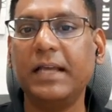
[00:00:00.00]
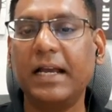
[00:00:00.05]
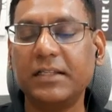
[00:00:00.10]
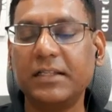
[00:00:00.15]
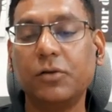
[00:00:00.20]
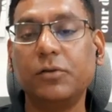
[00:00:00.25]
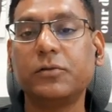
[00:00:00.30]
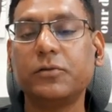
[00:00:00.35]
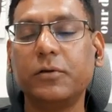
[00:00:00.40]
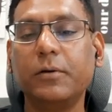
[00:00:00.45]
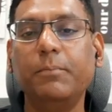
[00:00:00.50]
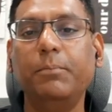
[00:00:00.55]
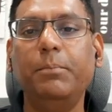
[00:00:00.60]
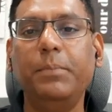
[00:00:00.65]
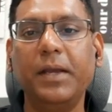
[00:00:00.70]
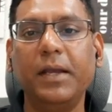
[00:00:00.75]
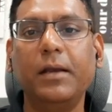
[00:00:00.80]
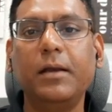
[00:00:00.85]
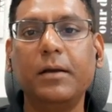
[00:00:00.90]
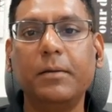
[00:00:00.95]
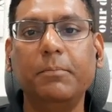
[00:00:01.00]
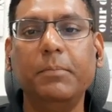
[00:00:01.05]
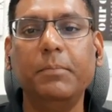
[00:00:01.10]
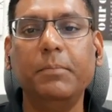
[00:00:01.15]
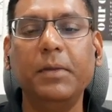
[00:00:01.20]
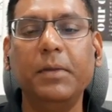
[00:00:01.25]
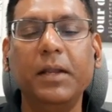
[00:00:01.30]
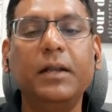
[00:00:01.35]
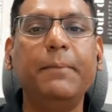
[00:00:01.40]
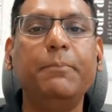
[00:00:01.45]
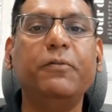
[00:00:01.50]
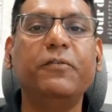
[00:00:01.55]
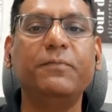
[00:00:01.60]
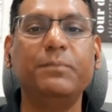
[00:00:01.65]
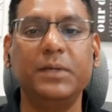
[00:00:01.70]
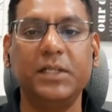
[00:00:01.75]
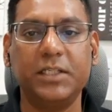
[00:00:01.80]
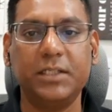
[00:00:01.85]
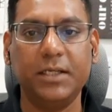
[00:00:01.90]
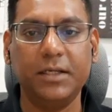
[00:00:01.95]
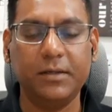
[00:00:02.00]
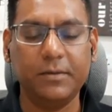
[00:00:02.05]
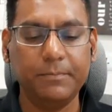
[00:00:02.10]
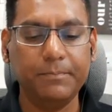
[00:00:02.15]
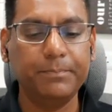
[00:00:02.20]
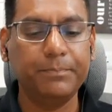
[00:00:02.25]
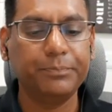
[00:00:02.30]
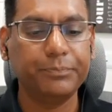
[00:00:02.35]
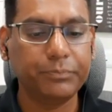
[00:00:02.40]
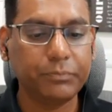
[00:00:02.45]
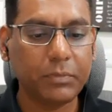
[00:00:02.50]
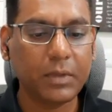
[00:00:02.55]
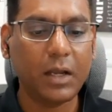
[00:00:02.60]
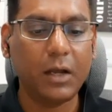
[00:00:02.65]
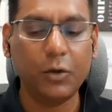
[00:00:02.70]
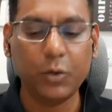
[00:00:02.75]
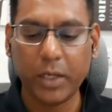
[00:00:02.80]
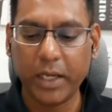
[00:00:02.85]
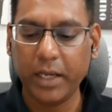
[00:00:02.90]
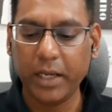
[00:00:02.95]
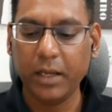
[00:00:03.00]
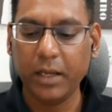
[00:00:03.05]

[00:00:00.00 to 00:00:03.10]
That's also a big type of mistake. Okay,